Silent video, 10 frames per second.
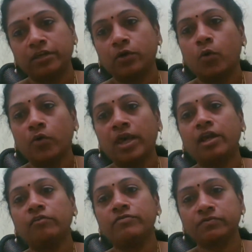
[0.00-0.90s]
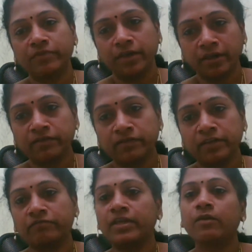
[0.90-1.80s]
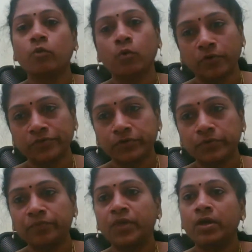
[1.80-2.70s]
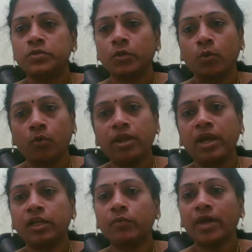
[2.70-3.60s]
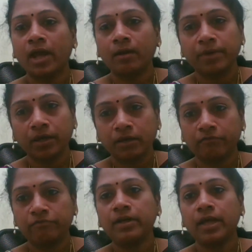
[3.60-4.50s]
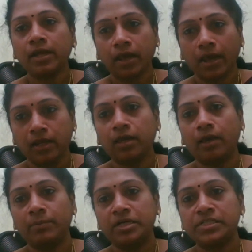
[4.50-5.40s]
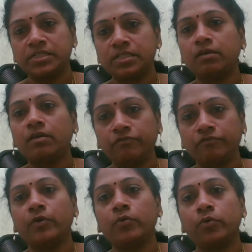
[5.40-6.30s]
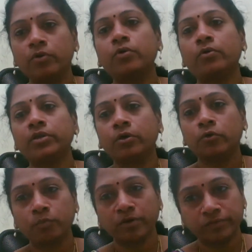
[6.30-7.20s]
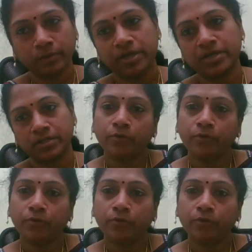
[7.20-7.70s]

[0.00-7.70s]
The O negative is very safe than O positive. So O negative can be given in any emergency if you don't know the group of the patient.